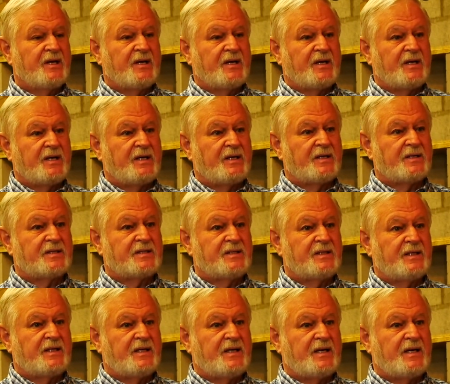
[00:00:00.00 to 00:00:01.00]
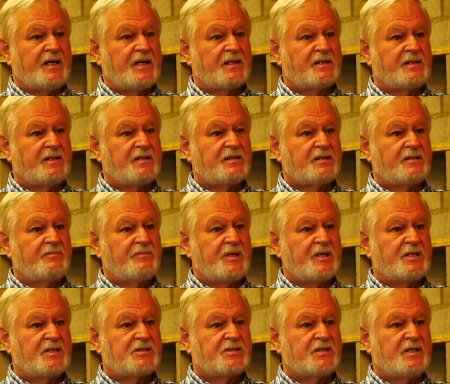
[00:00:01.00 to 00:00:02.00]
And I think the
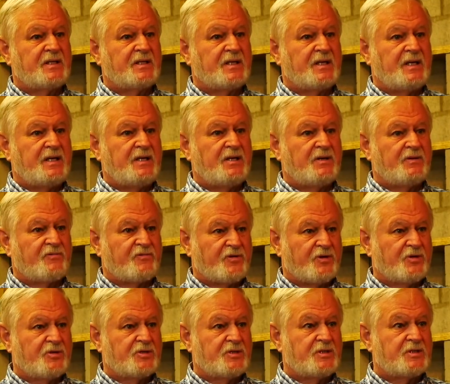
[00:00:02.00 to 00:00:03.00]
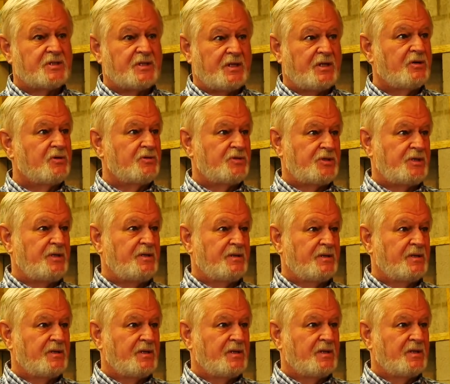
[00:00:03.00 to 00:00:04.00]
biggest thing that I hit up first is energy.
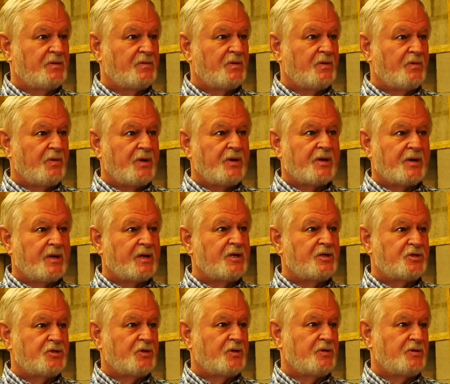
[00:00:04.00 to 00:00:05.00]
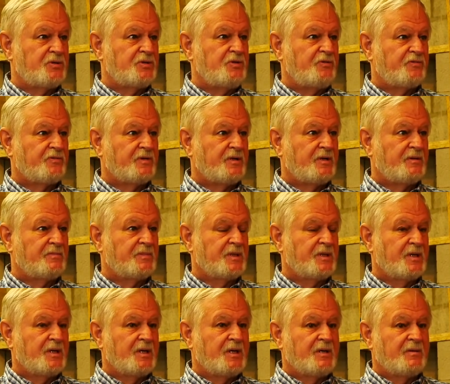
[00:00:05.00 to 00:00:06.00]
Where are you going to get your energy from?
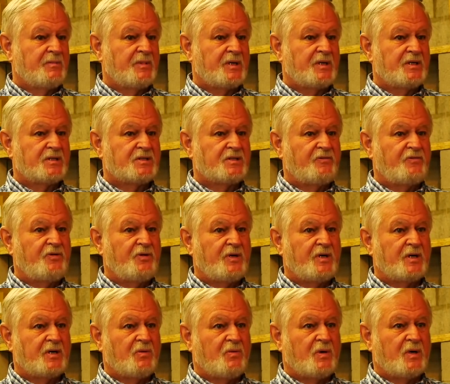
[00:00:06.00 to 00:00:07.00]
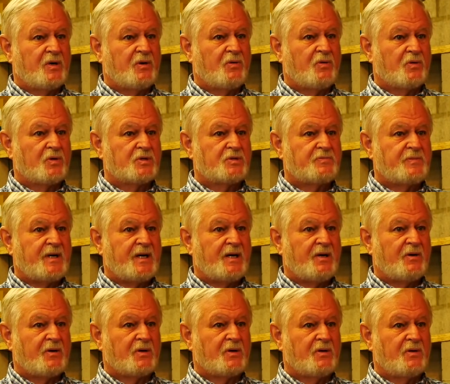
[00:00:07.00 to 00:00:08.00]
Because if you get a 1
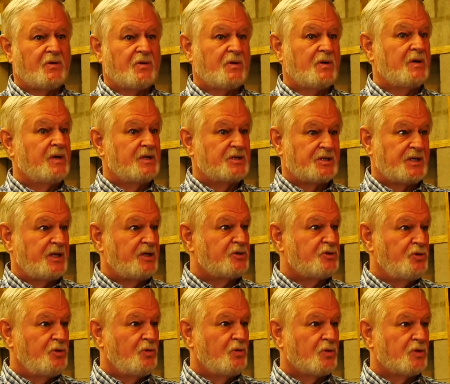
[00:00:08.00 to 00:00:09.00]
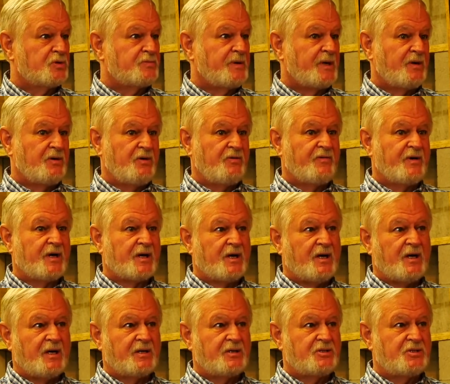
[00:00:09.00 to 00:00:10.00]
horsepower or let's say a 2 horsepower and you've got a
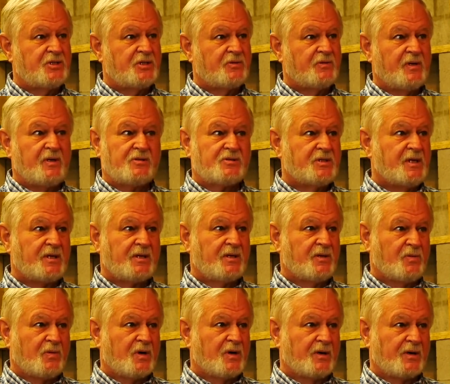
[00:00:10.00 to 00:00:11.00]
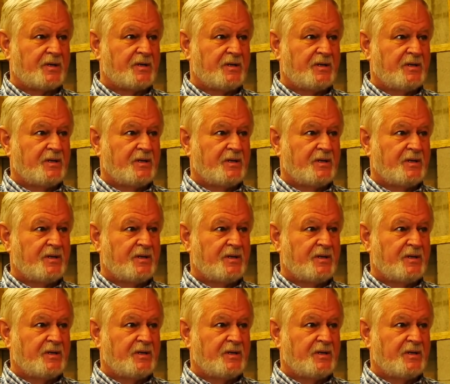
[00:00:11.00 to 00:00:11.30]
Honda generator, it's not going to work.